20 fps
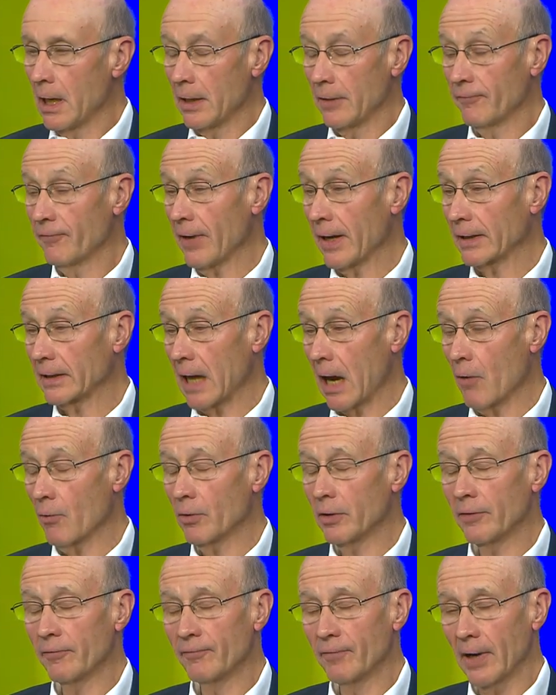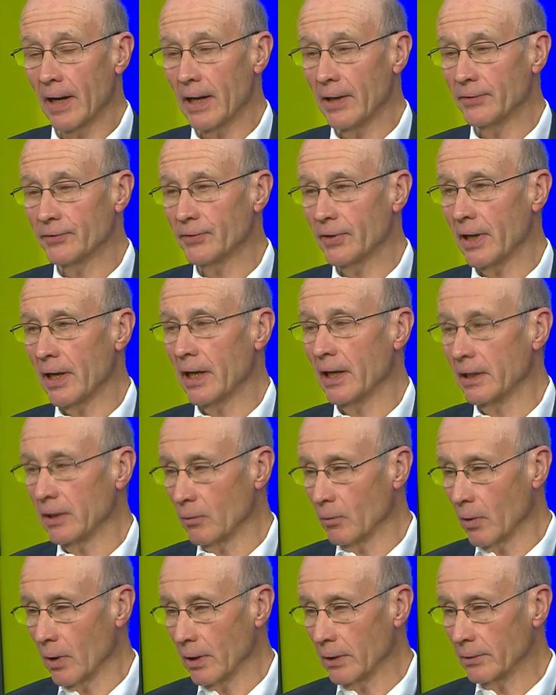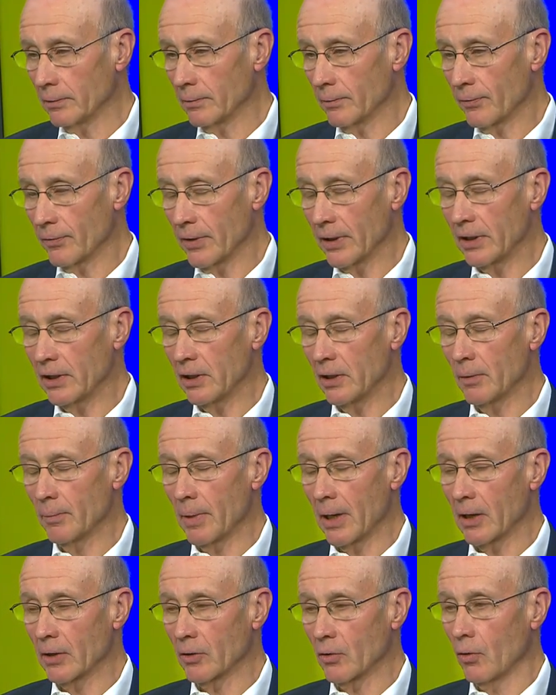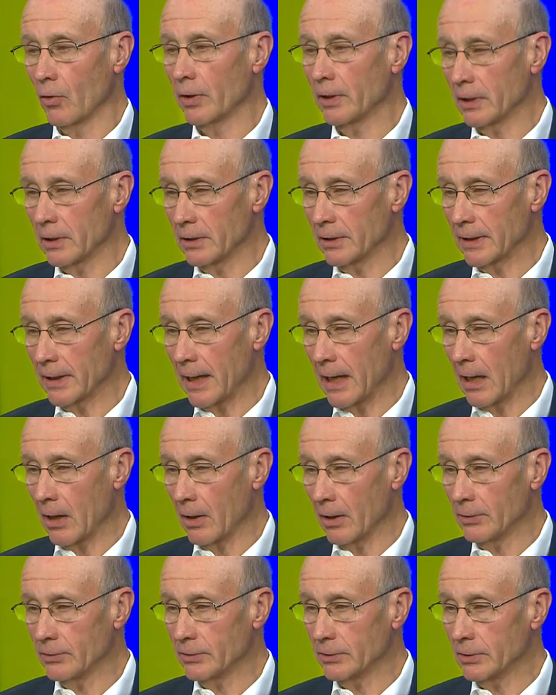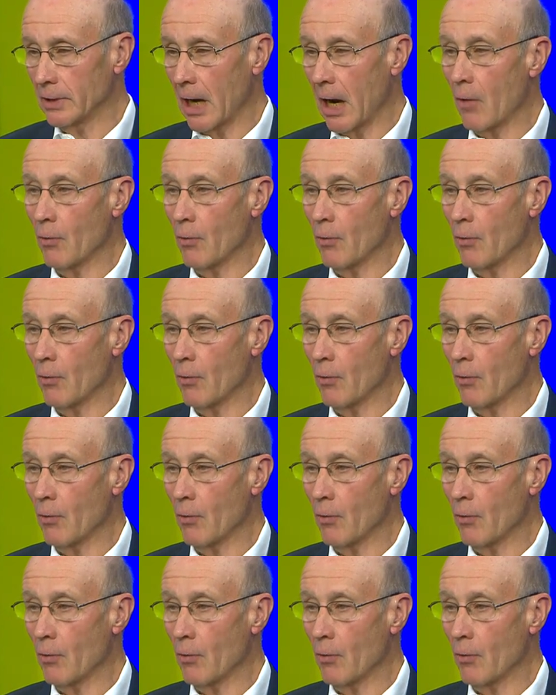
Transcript: In fact, I would advise anyone thinking about going into college,